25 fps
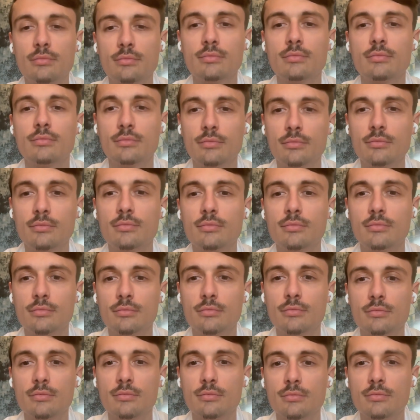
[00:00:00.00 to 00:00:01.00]

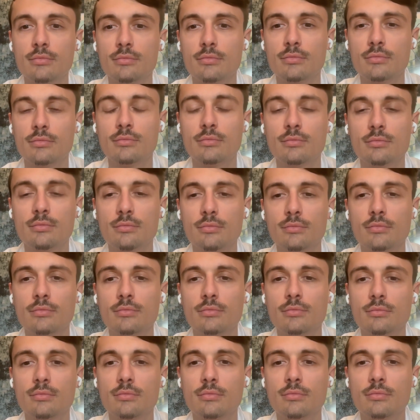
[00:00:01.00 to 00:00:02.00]

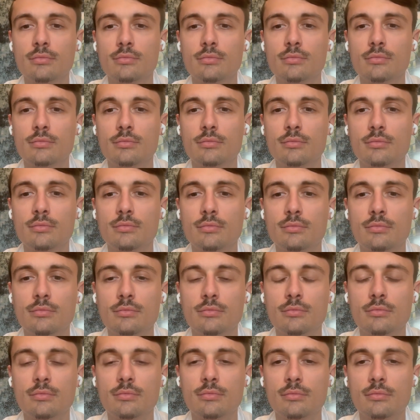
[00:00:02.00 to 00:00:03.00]

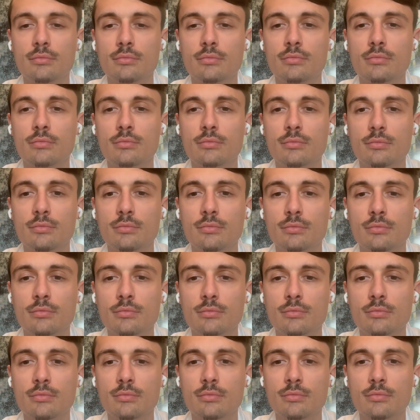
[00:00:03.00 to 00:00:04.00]

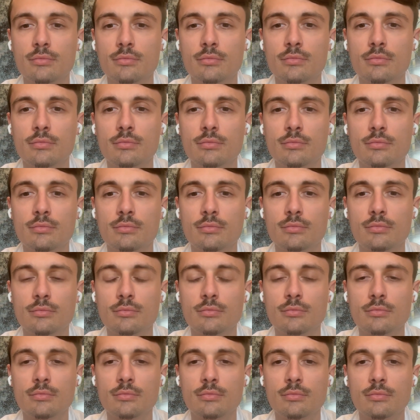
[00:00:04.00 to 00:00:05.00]

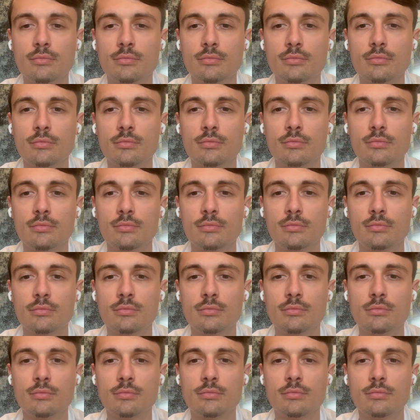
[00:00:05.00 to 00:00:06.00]

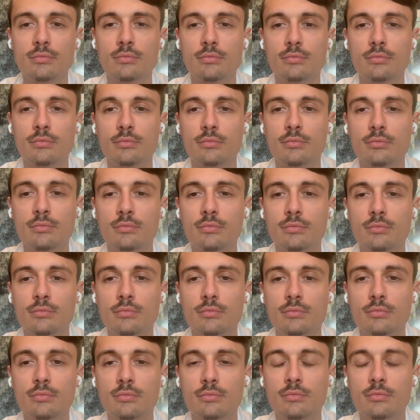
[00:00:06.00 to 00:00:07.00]

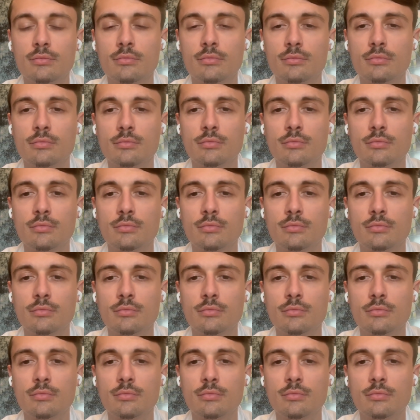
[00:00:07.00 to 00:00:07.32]
No words are spoken by the person on screen.